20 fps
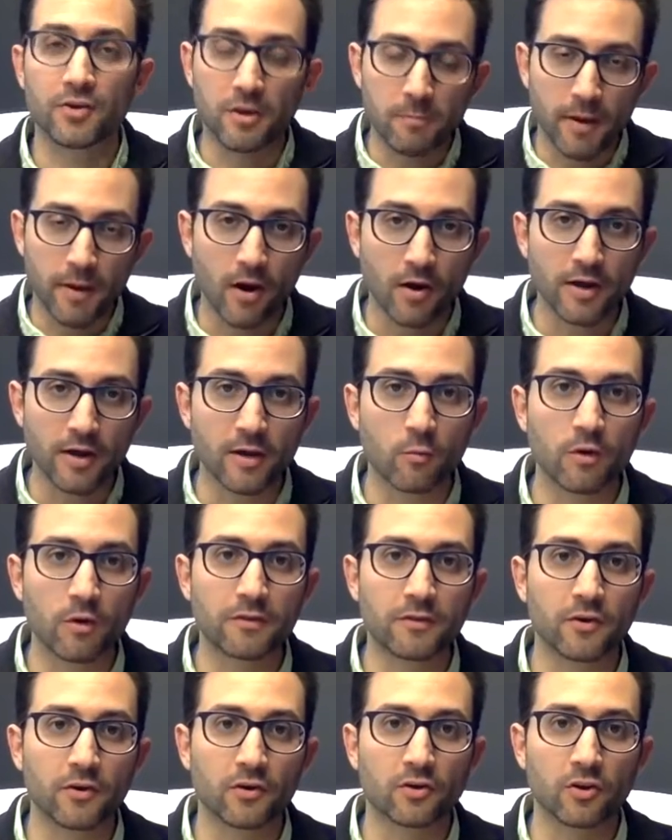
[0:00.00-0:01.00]
comparing it
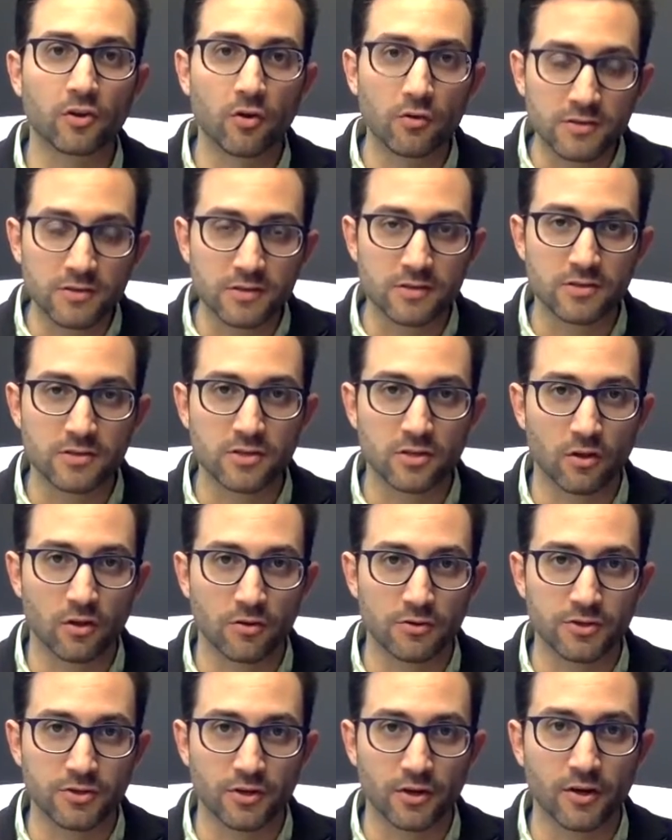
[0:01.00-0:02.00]
with your closing
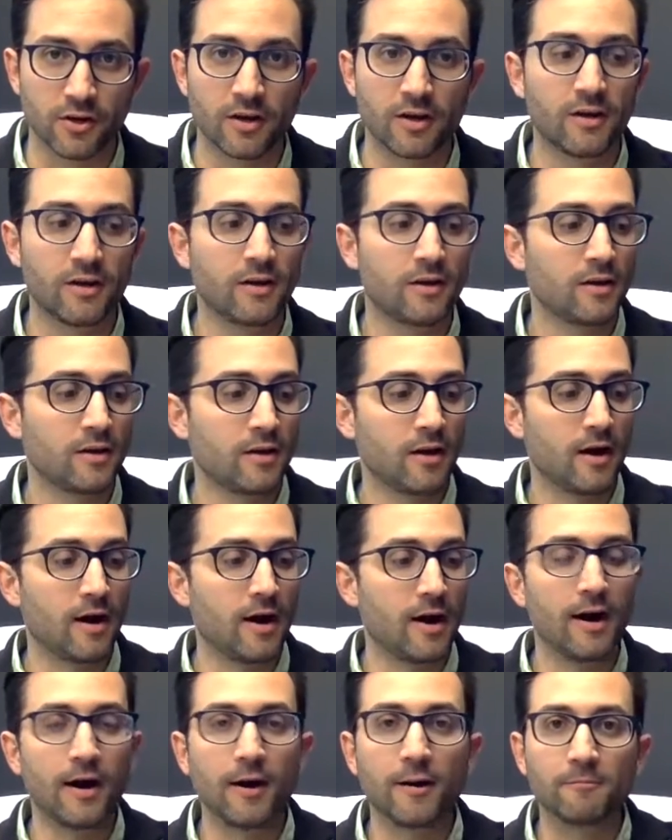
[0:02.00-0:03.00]
disclosure
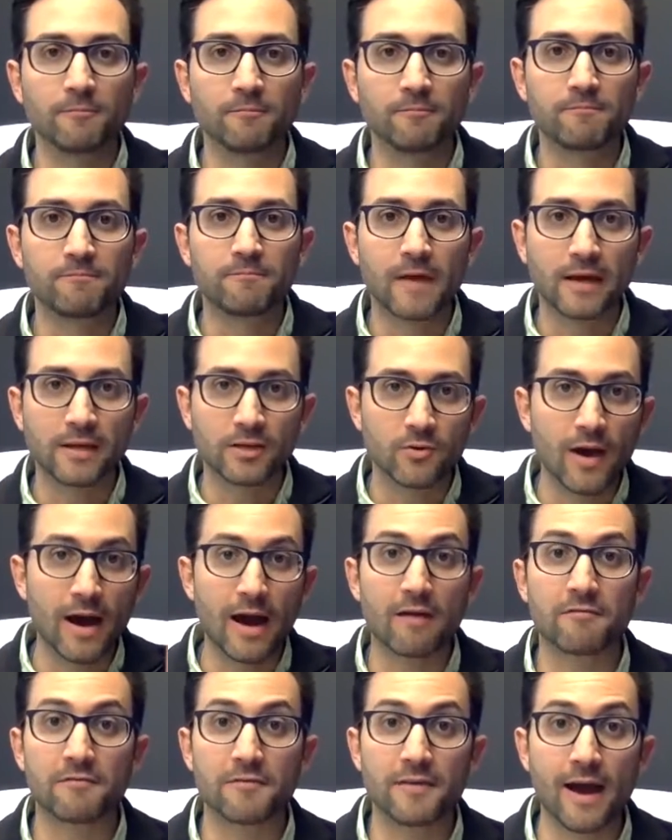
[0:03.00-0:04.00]
that you
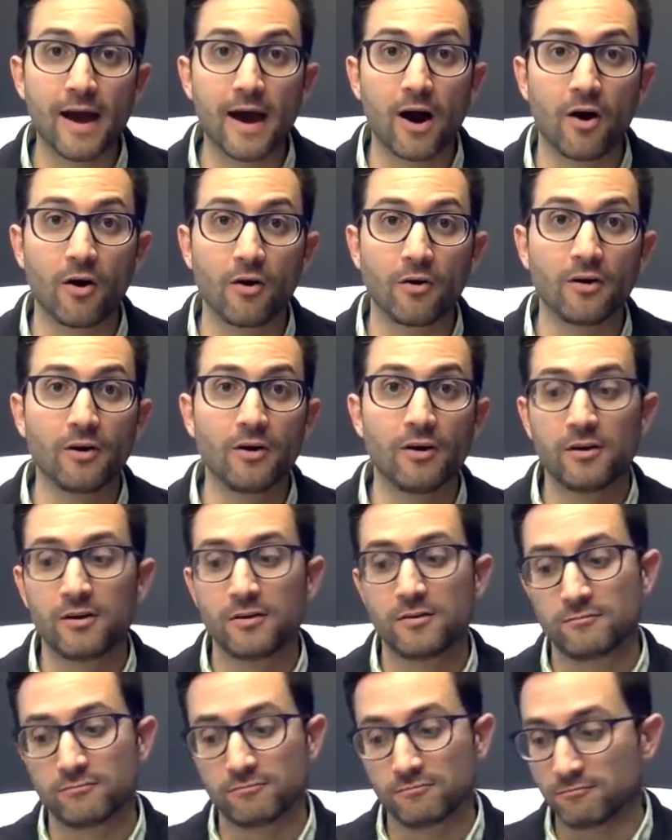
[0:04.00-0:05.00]
have now
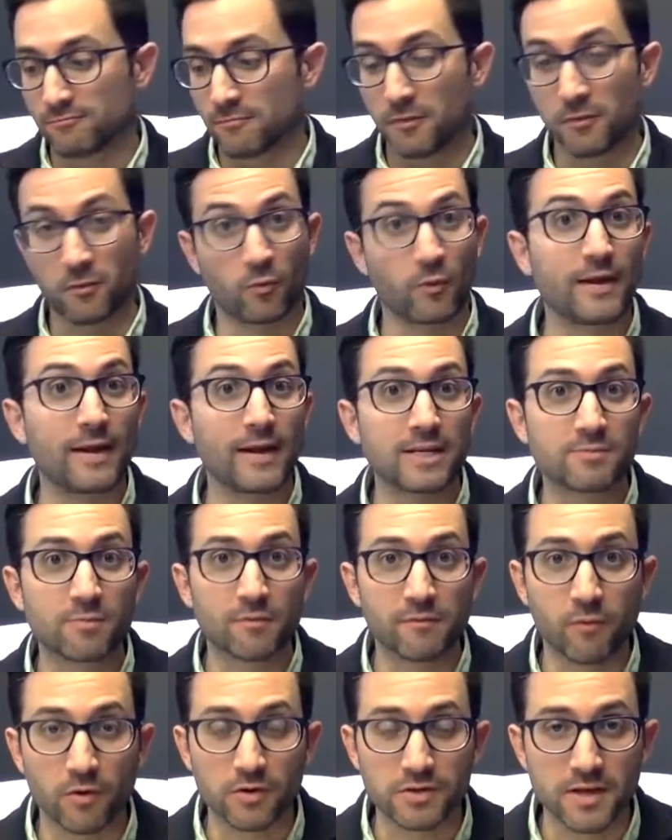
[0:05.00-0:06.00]
3 days
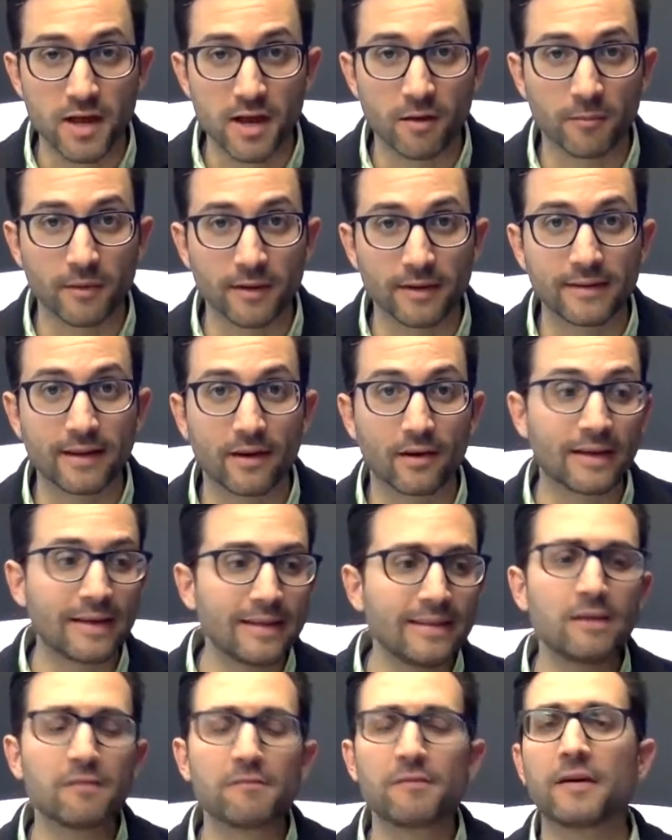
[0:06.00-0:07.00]
before settlement. Now,
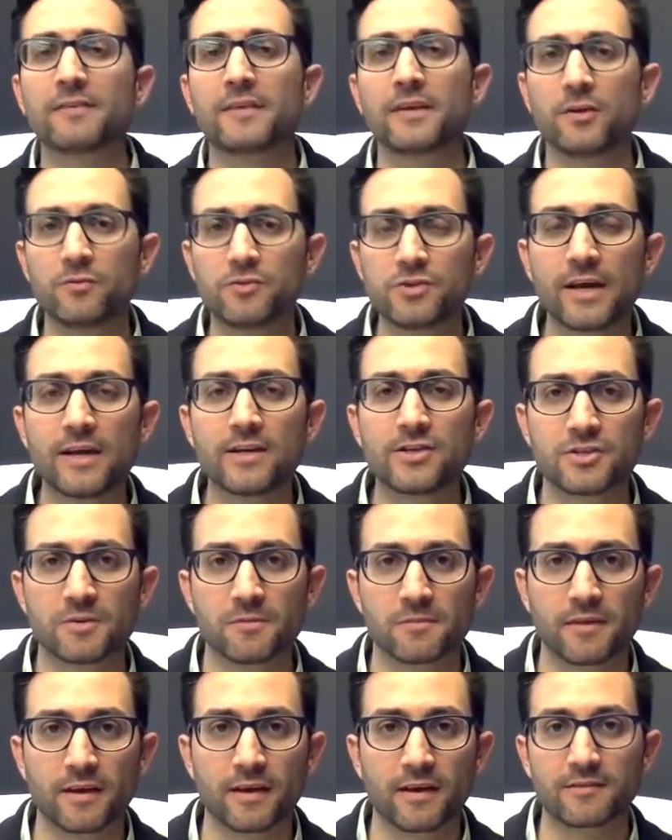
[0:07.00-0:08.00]
in the event that you change
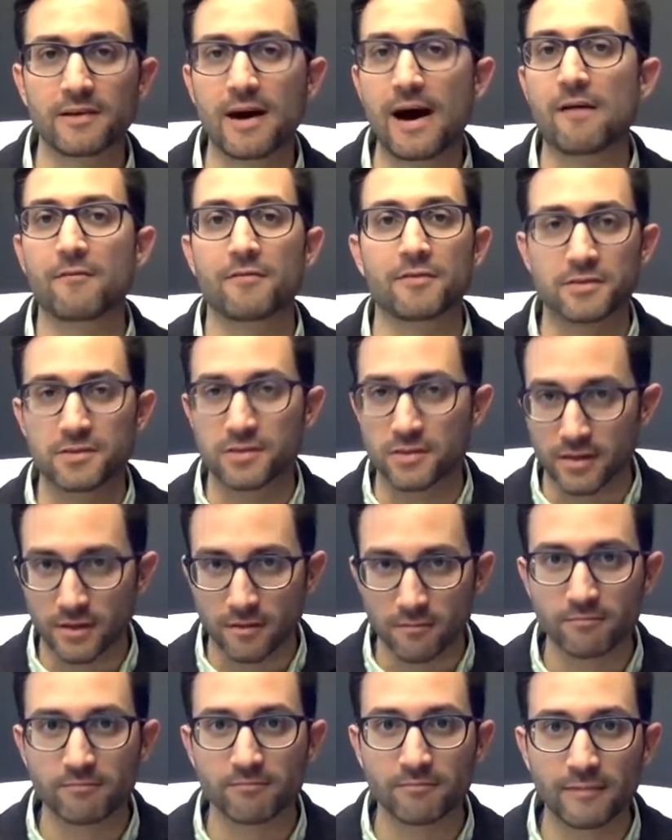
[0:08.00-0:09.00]
some things,
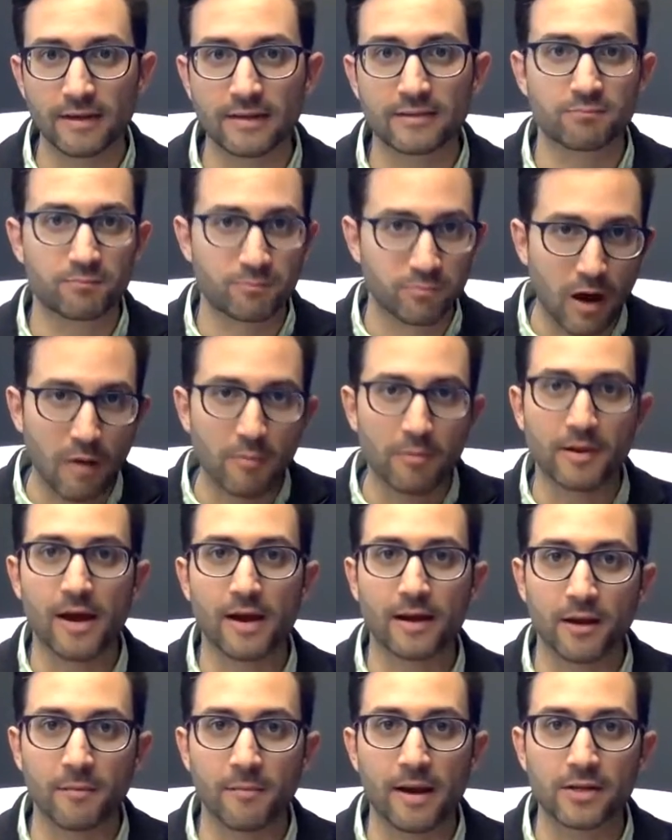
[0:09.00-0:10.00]
obviously, it's probably
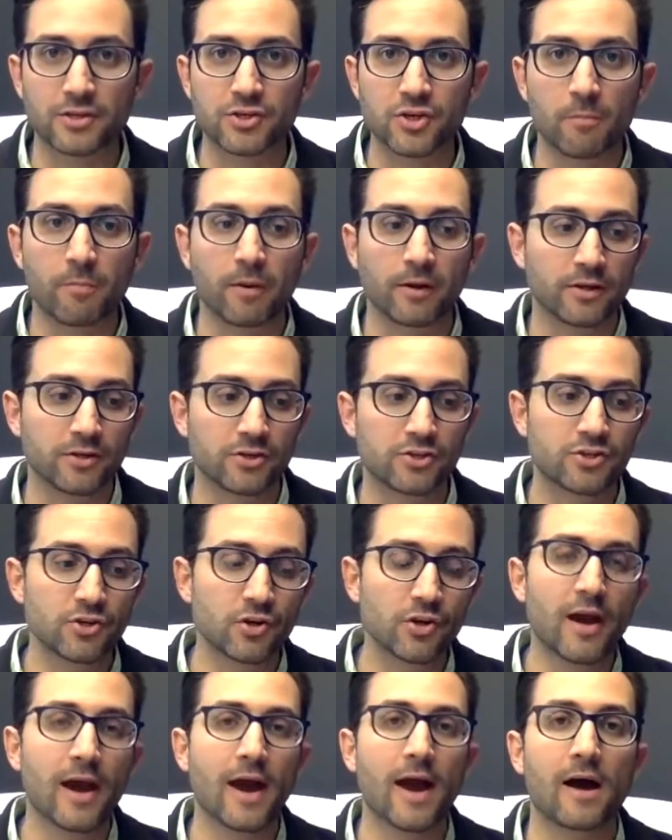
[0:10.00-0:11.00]
not going to match up, but you
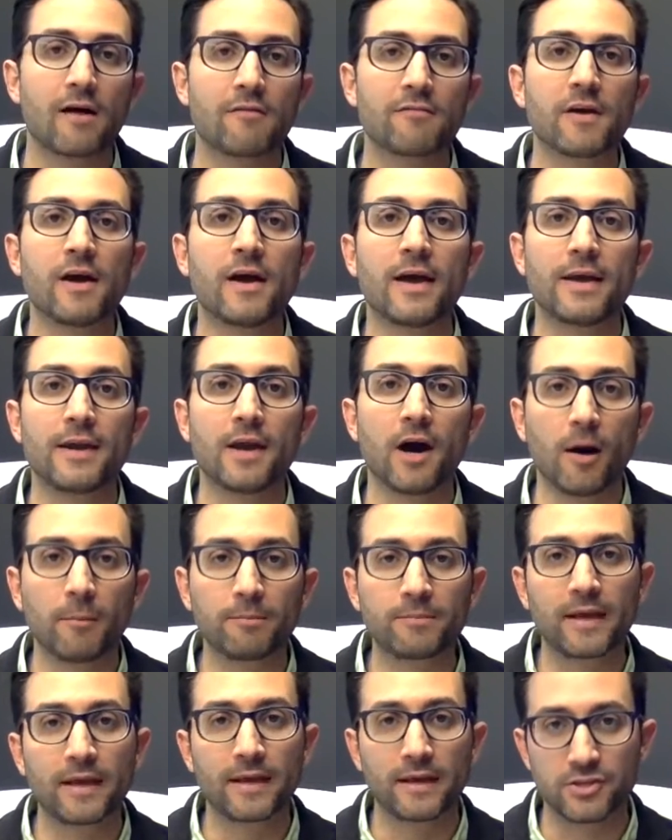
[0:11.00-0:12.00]
should have an
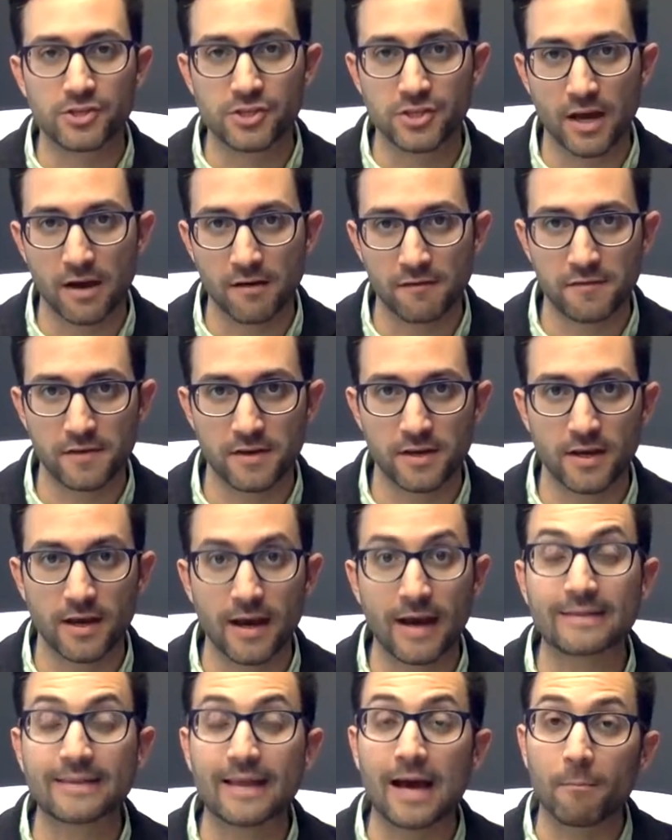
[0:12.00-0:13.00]
updated GFE
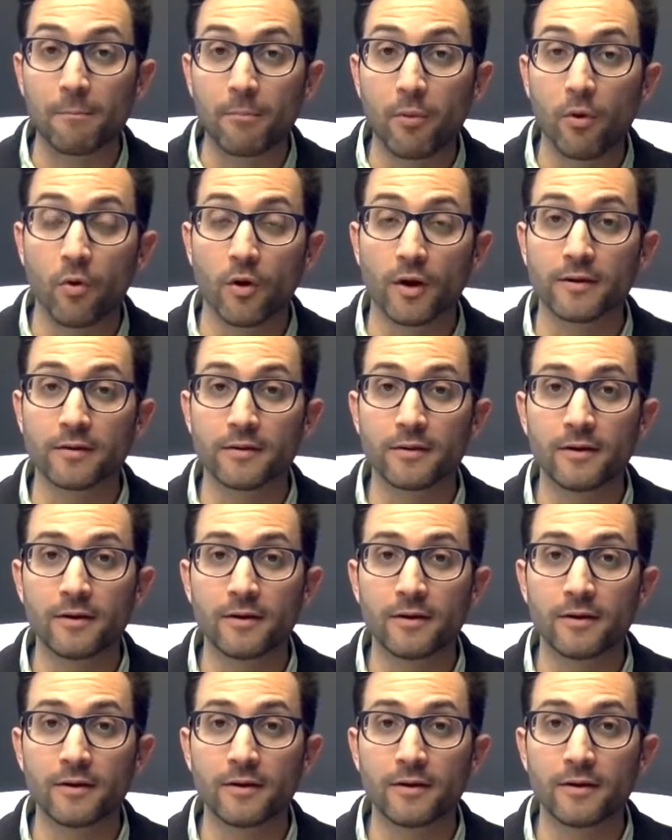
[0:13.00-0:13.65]
at that point.